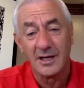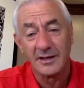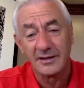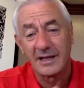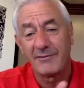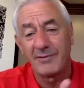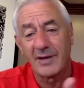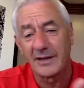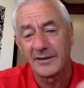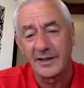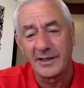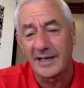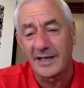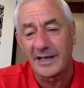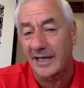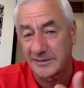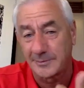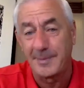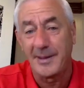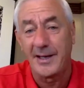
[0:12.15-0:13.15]
They've had the
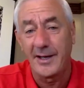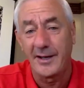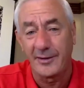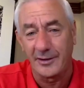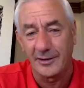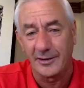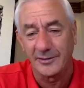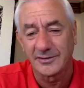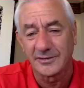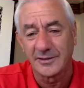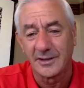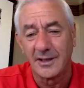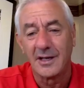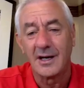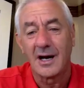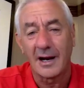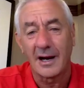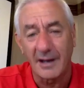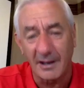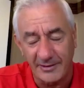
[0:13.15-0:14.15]
experience,
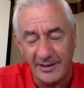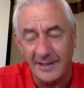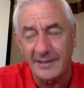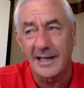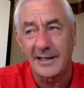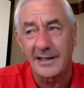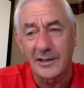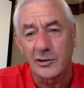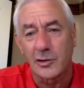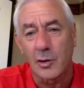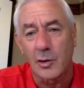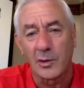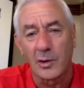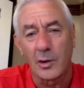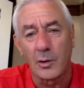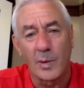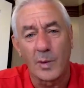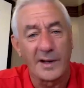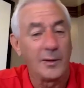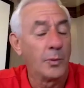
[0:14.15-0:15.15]
and I think they could go a
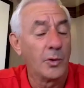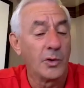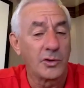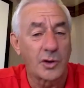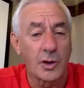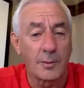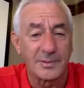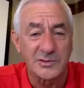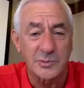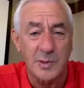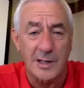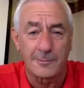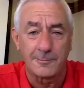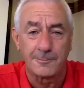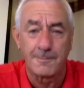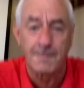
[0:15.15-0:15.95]
long way in the World Cup as well.